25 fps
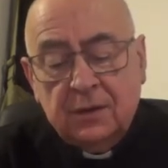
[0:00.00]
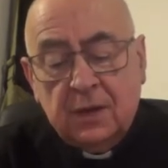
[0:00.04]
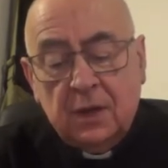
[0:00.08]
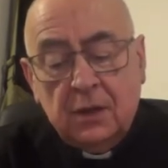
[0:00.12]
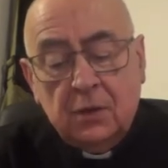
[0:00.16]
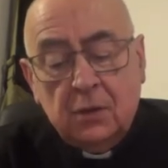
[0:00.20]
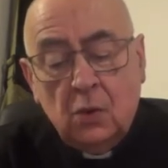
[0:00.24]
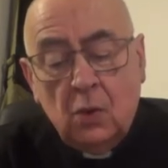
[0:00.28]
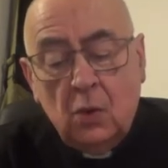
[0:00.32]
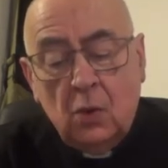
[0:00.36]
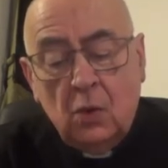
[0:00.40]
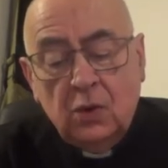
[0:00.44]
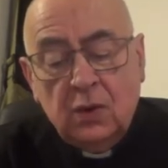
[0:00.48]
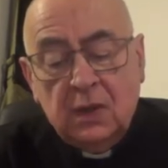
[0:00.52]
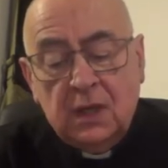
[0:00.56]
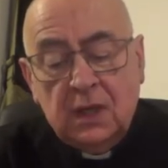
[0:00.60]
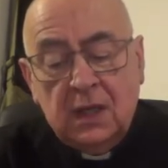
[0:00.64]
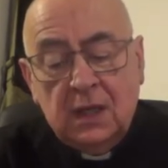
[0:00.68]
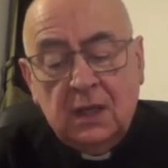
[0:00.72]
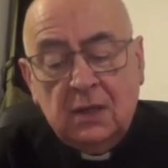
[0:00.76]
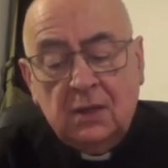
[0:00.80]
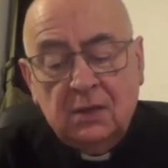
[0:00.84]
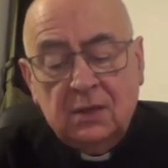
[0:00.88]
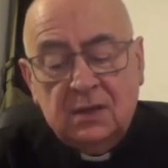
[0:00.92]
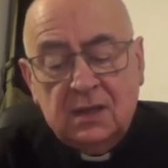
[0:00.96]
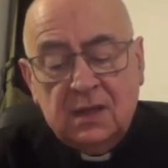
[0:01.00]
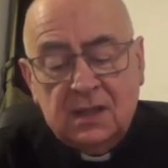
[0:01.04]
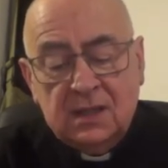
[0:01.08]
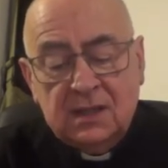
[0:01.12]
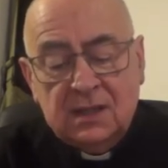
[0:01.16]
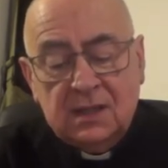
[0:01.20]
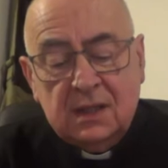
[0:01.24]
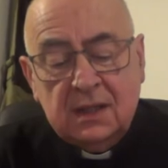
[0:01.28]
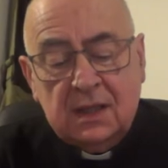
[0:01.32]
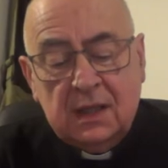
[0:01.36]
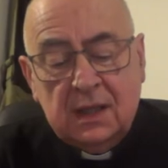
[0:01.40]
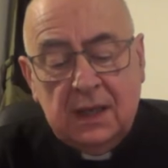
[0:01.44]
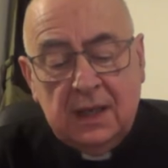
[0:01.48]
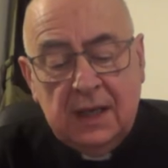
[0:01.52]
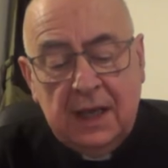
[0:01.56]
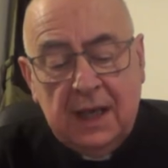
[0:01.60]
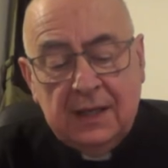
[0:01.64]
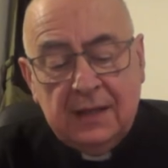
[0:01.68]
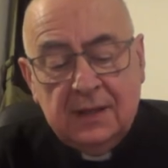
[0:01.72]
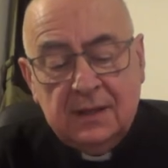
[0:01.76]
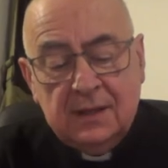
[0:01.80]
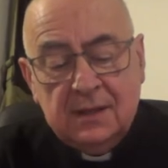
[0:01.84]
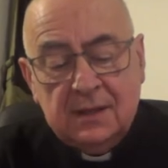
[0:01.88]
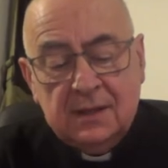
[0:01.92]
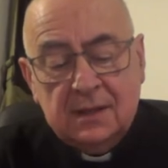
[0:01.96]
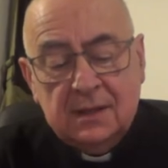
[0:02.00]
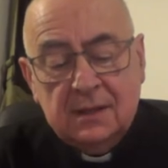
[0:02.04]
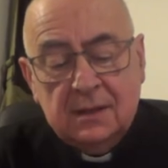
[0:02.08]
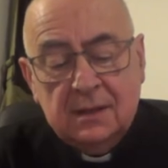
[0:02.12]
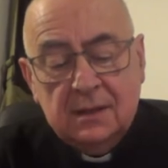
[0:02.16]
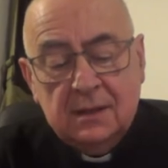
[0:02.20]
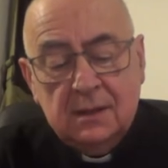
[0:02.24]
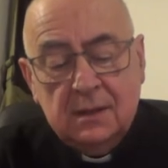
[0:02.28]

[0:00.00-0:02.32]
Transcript: their own egotistical ends.